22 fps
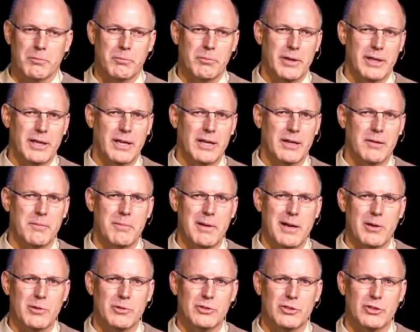bringing
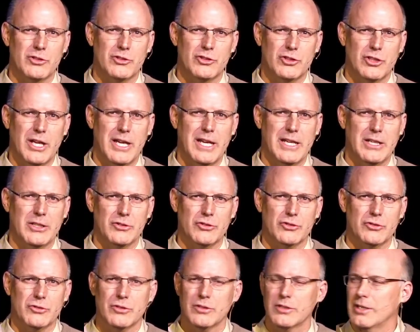about
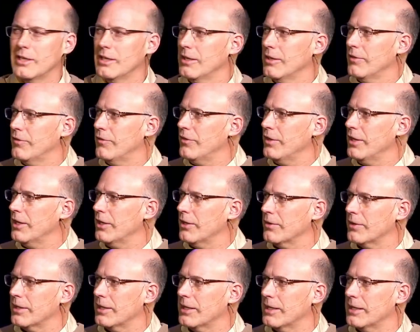change.
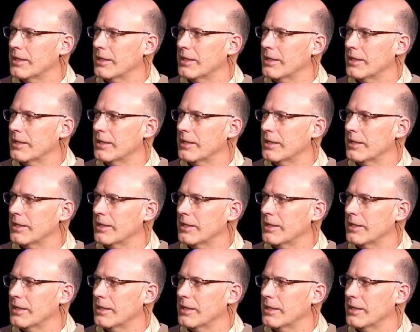Fear